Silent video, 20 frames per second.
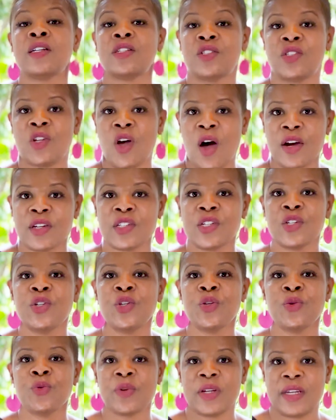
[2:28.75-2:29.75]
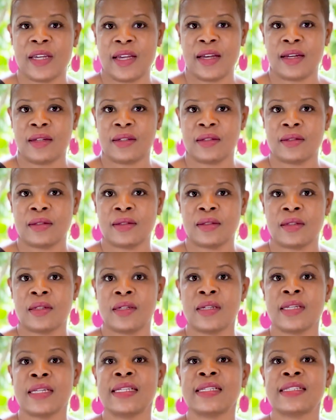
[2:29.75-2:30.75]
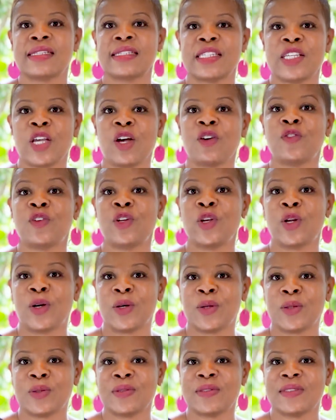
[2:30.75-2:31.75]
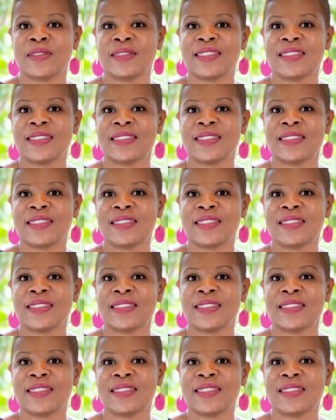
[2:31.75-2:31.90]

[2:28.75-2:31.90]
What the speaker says: Dr. Nuria Cielfolo,